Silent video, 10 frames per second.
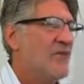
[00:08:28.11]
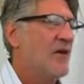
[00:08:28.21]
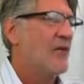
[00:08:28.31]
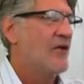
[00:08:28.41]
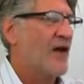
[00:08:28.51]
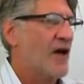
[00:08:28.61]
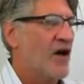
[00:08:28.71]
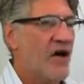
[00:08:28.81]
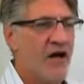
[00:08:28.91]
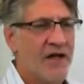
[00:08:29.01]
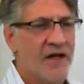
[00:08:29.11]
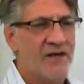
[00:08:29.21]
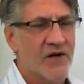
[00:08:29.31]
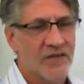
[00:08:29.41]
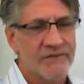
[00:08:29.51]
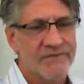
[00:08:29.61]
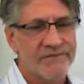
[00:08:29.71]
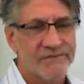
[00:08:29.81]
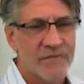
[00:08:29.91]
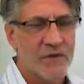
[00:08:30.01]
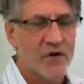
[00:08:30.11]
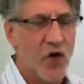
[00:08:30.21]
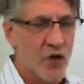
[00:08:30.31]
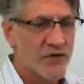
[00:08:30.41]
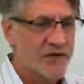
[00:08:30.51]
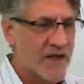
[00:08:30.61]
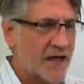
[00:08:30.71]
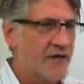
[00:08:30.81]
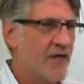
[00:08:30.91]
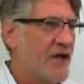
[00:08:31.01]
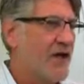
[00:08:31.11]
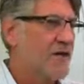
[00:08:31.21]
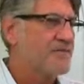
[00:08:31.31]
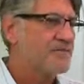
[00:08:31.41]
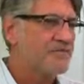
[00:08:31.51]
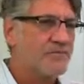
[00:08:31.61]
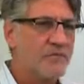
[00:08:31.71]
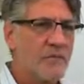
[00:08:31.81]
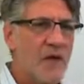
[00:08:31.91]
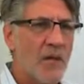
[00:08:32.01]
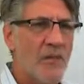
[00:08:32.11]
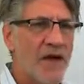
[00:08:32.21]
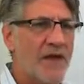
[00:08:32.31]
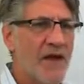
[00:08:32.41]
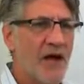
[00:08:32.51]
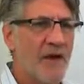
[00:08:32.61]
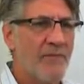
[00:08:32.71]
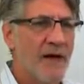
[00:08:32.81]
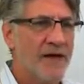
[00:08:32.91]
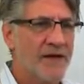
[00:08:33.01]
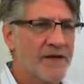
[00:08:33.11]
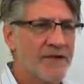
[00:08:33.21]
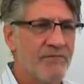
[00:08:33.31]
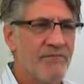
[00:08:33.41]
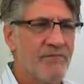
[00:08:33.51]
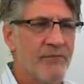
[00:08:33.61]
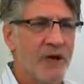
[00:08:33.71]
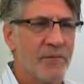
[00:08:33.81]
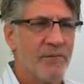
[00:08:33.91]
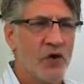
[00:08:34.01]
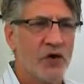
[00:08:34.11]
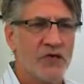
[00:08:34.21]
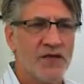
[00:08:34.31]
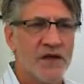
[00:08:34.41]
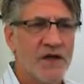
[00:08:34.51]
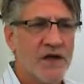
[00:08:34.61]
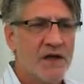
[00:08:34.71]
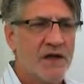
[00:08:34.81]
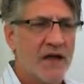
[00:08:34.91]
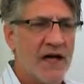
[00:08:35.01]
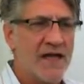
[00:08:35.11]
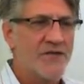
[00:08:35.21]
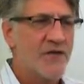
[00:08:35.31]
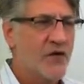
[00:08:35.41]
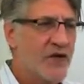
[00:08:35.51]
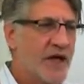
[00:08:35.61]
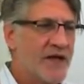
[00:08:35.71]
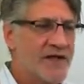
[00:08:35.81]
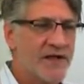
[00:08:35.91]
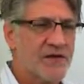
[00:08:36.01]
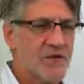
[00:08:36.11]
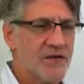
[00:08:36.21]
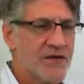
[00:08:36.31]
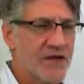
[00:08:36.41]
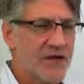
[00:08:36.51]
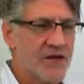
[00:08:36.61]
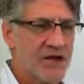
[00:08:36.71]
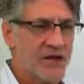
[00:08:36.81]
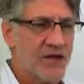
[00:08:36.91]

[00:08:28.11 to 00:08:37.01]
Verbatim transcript: Remember, they are in the gold sector here, but they are making some big moves the last few days, as we'll see here in the